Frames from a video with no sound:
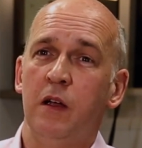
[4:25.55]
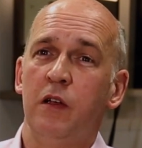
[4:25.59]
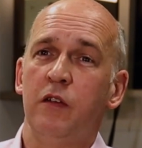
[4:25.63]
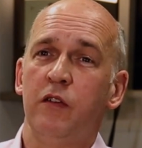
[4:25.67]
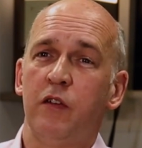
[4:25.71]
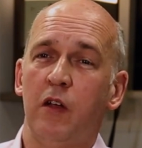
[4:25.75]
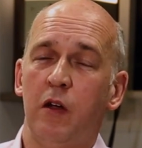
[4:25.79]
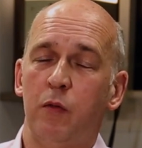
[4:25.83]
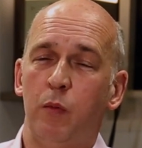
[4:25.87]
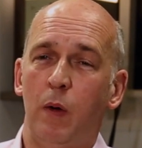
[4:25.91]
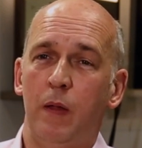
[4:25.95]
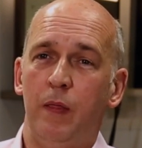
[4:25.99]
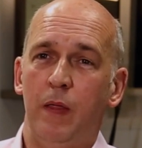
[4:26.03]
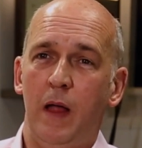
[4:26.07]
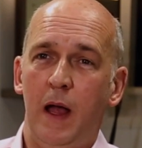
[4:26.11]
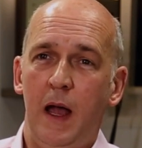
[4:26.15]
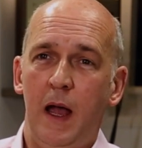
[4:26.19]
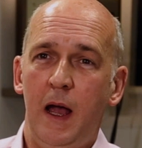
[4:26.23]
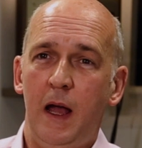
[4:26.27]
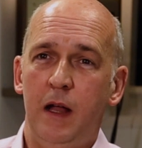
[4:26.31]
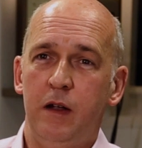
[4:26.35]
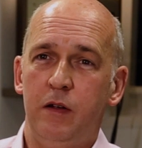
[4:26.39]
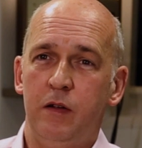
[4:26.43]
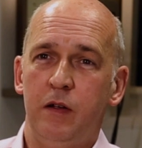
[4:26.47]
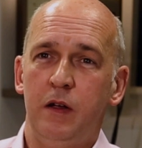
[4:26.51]
So when the
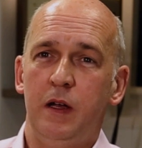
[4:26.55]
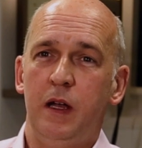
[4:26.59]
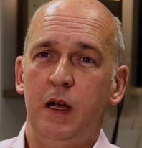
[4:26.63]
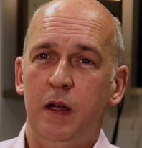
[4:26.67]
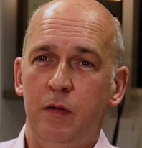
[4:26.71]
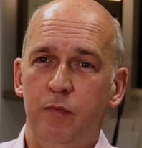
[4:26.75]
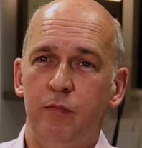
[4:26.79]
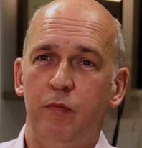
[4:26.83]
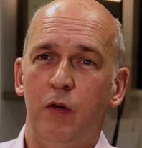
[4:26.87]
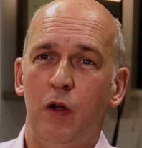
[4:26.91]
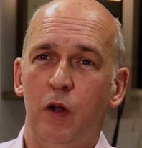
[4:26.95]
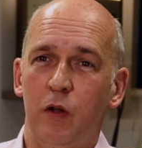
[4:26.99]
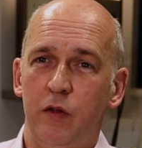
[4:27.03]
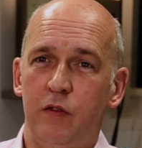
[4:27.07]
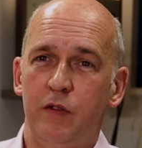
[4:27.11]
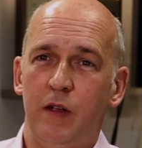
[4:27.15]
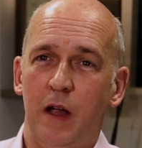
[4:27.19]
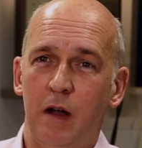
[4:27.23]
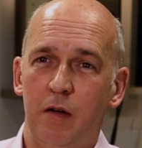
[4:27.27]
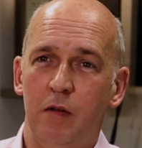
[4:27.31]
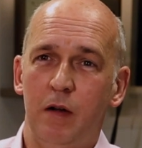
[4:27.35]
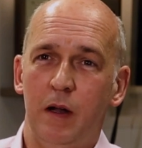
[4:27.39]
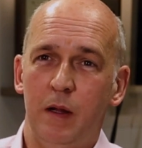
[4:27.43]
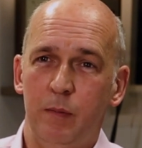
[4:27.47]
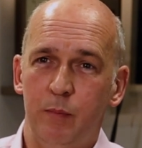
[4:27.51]
head
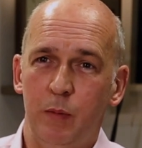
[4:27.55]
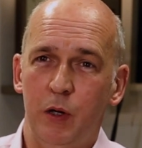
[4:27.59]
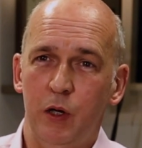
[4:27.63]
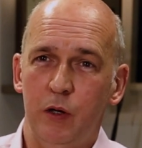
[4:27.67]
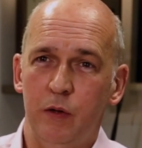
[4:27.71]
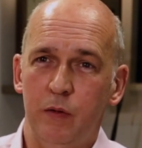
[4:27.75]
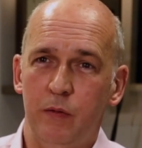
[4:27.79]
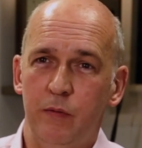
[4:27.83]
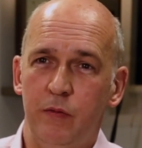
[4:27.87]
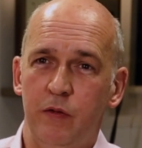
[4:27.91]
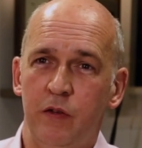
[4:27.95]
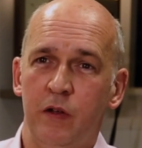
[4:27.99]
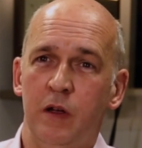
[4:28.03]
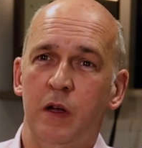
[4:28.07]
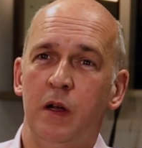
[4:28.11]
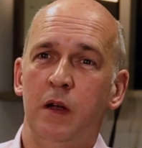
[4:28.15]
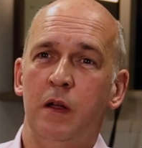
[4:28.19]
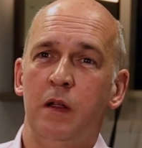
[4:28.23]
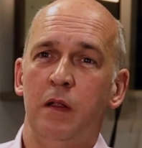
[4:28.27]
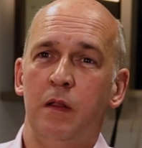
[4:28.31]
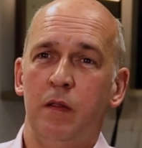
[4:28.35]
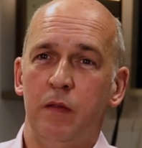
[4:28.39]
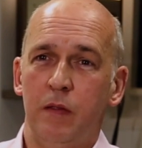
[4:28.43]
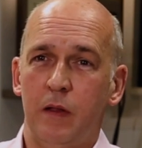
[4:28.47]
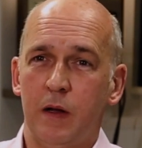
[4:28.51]
involuntarily moves,
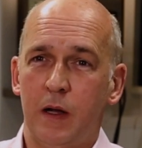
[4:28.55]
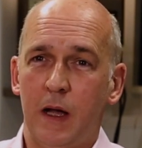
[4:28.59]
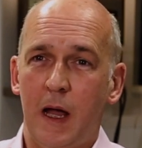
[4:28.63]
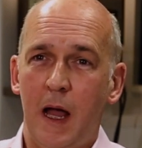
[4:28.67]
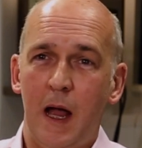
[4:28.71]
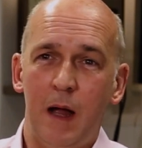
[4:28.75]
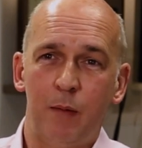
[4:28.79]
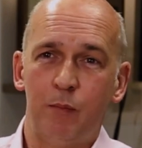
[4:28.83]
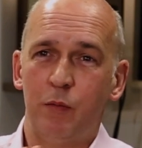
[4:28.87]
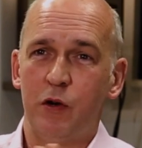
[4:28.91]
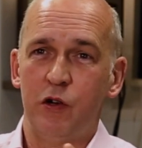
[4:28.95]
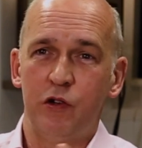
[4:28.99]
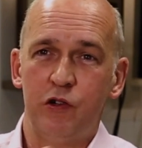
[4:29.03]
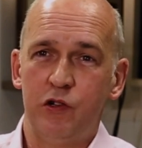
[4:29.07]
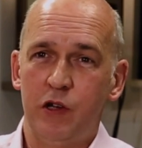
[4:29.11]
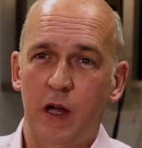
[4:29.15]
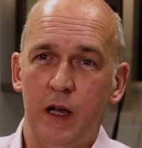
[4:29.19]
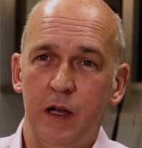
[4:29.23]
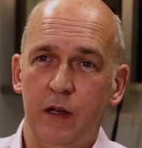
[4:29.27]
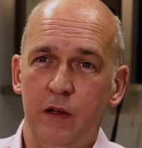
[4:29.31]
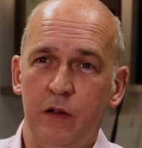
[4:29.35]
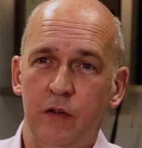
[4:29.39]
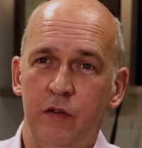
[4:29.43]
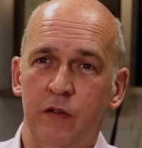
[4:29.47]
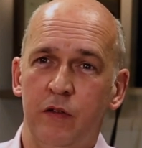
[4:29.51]
the camera
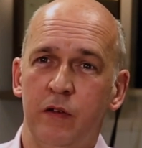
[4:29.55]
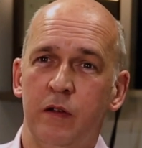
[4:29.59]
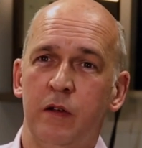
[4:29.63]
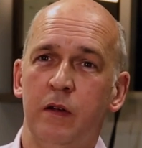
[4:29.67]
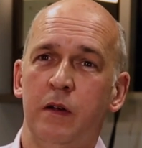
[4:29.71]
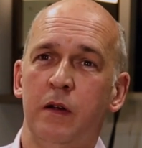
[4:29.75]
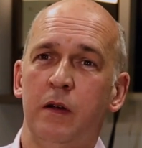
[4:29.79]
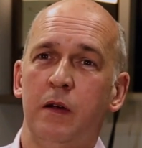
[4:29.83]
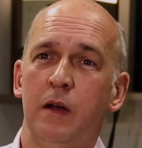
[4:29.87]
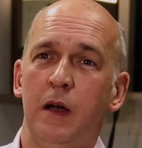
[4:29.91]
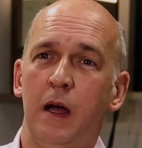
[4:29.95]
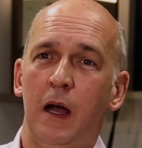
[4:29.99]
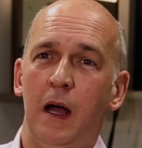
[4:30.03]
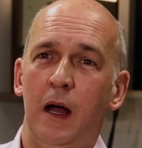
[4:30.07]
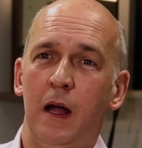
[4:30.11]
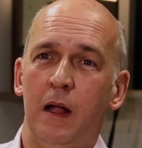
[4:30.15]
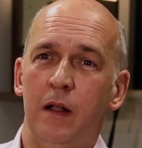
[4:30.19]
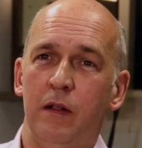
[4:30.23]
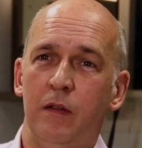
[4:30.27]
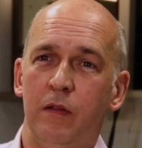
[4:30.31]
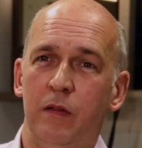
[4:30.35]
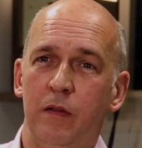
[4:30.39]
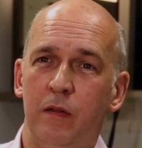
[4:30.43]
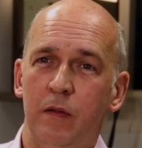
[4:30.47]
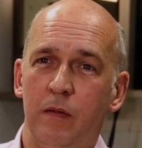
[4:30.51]
shakes
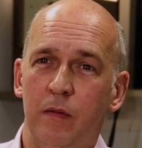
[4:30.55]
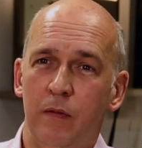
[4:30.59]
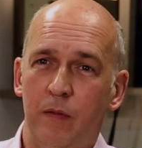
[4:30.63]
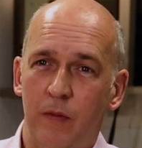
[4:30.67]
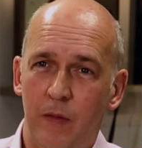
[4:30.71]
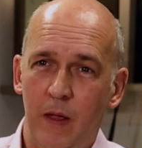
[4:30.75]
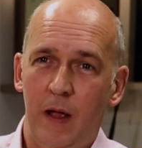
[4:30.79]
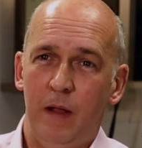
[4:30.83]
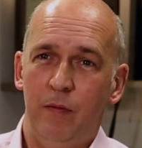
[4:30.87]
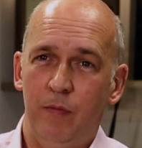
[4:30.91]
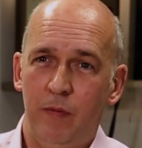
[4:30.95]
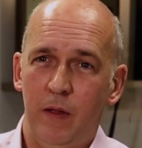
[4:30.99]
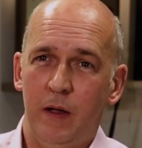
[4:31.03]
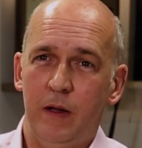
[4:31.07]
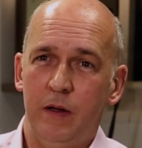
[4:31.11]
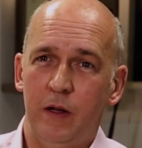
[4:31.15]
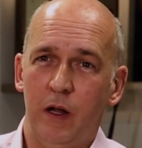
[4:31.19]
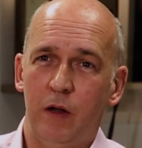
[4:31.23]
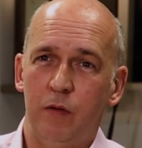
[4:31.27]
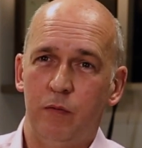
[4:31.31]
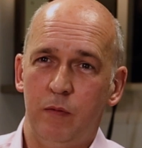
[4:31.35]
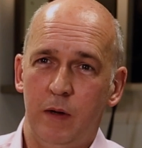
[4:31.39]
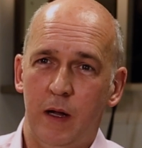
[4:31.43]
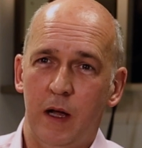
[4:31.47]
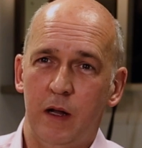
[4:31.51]
and then they
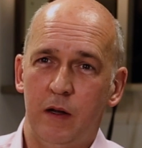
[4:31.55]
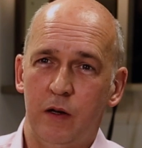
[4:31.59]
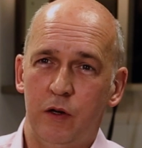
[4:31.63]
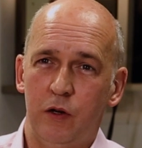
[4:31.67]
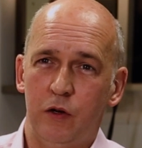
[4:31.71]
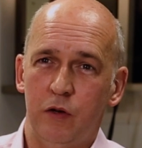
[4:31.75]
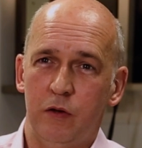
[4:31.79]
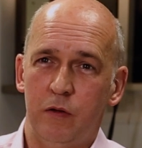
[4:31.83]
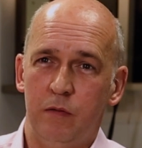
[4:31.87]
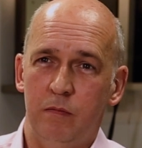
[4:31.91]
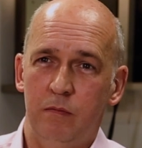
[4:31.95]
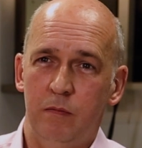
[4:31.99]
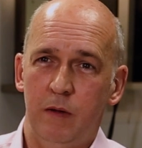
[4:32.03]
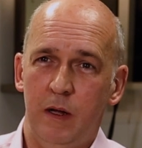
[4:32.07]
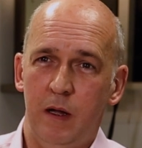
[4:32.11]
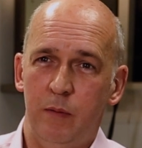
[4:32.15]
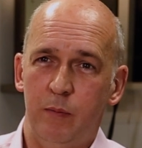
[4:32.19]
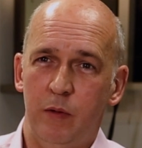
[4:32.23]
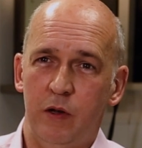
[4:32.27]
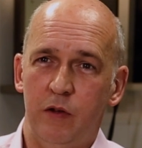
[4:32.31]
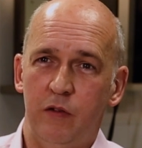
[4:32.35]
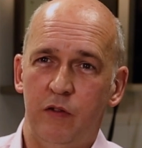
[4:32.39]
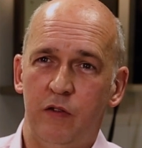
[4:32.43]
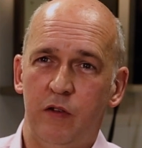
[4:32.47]
don't get a good image.